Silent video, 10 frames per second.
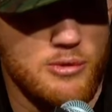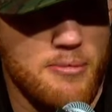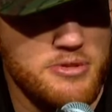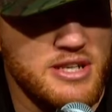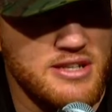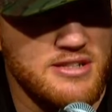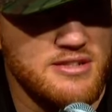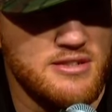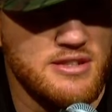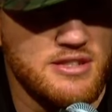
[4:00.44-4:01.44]
represent
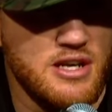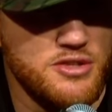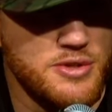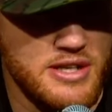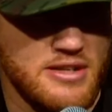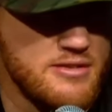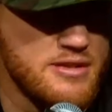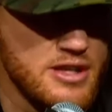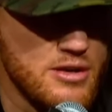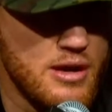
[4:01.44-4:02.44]
this country. And,
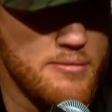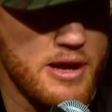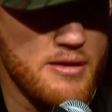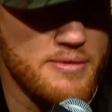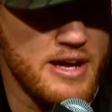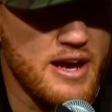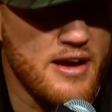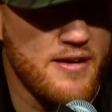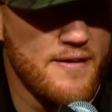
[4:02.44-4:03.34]
you know, I'm that guy.